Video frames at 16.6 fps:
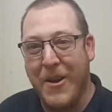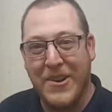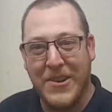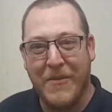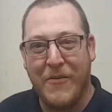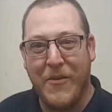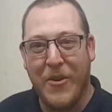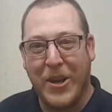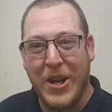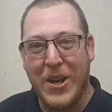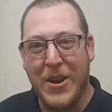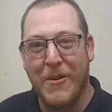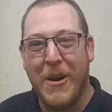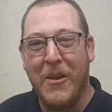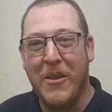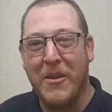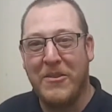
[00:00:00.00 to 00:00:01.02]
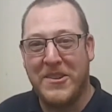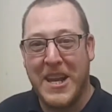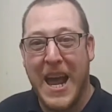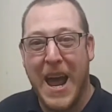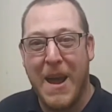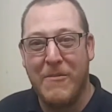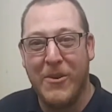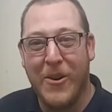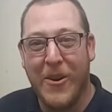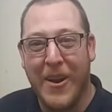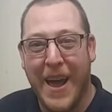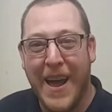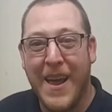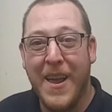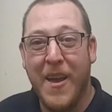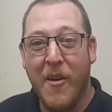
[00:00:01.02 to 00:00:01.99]
which I fucking do all the time, don't
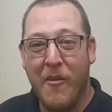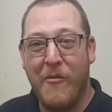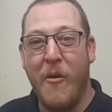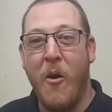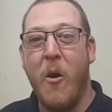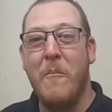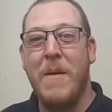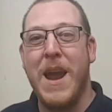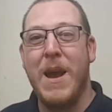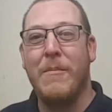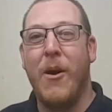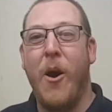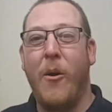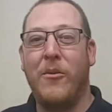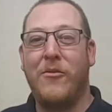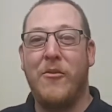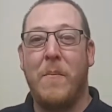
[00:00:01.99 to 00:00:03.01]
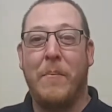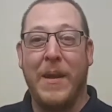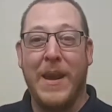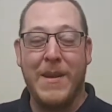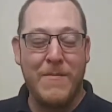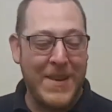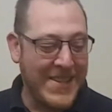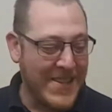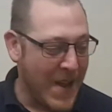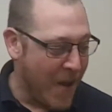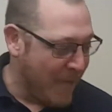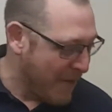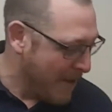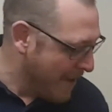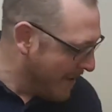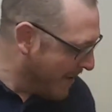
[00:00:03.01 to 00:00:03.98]
I? Fuck me, I'm always repeating
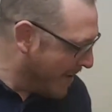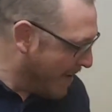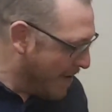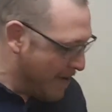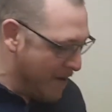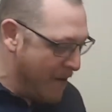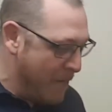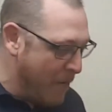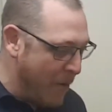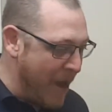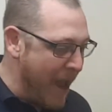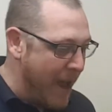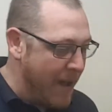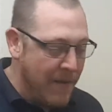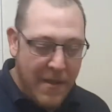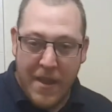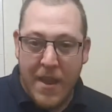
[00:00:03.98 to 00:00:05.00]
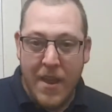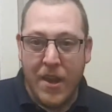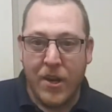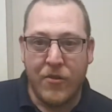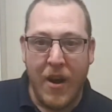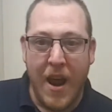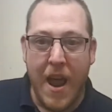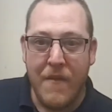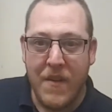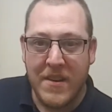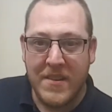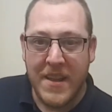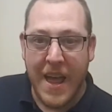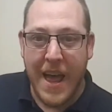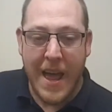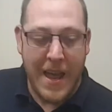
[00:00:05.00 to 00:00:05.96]
myself. But yeah,
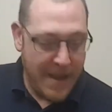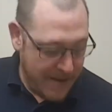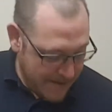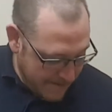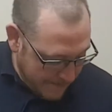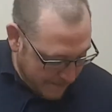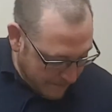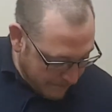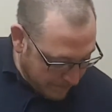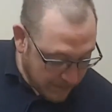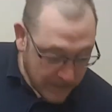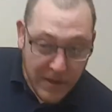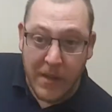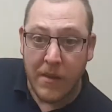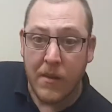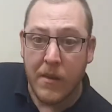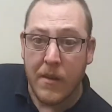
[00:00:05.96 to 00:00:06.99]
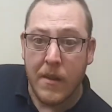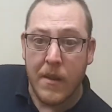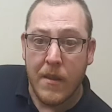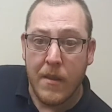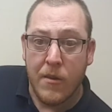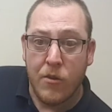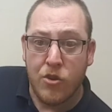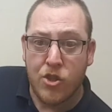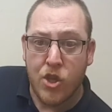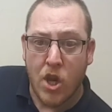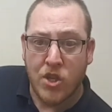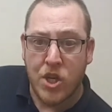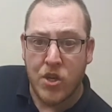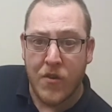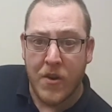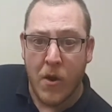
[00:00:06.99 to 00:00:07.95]
gravy's there,
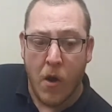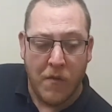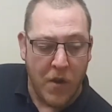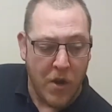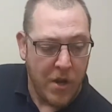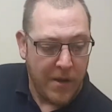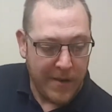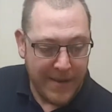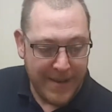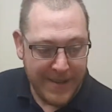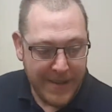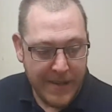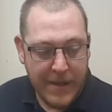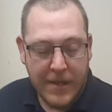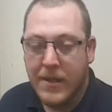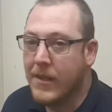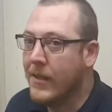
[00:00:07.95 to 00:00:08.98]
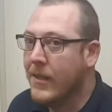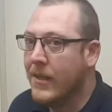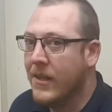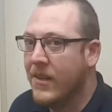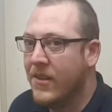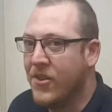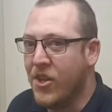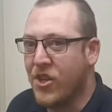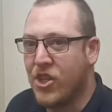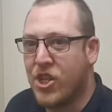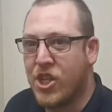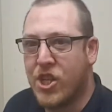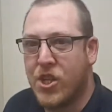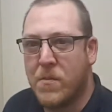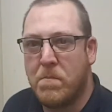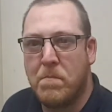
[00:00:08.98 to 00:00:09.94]
sausage in the oven, the
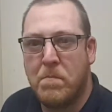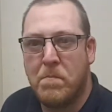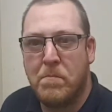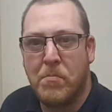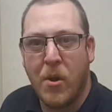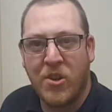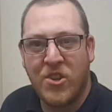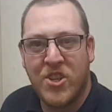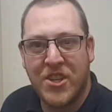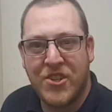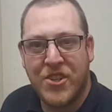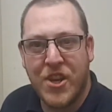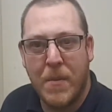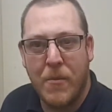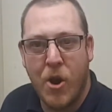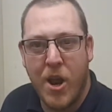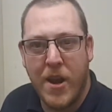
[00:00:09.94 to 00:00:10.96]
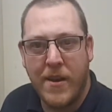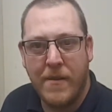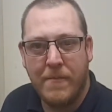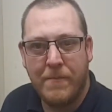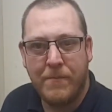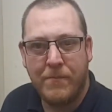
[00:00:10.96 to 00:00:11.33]
spuds are simmering.